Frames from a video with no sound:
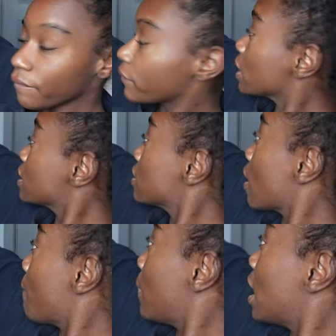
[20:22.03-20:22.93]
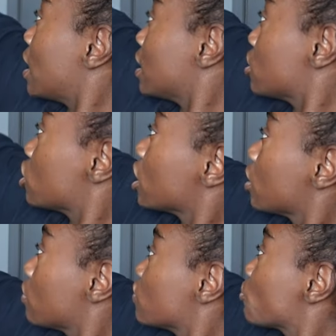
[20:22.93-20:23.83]
fix my
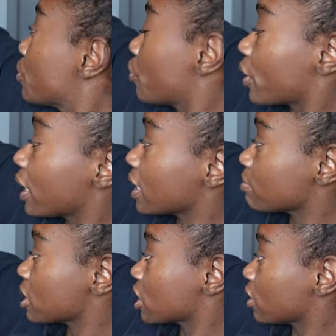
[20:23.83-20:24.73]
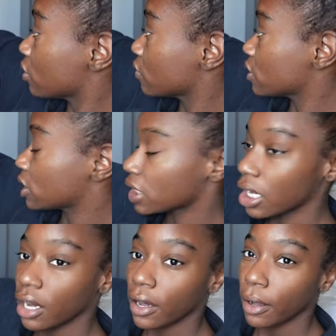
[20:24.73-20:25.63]
shelves, reorganize my shelves,
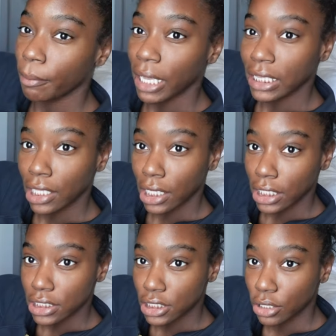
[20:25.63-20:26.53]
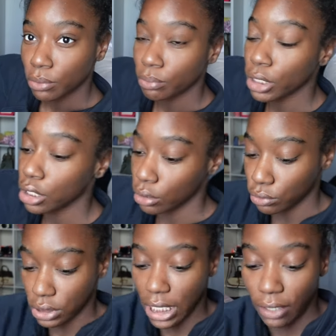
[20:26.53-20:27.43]
um and then get some
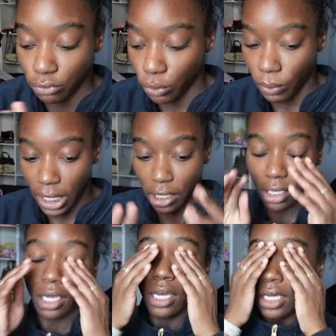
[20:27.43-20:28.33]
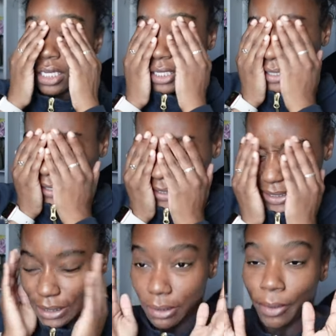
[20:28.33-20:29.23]
clothes out the way.
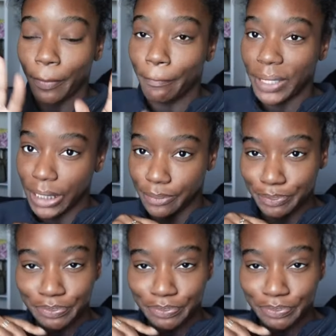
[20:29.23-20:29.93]
Uh but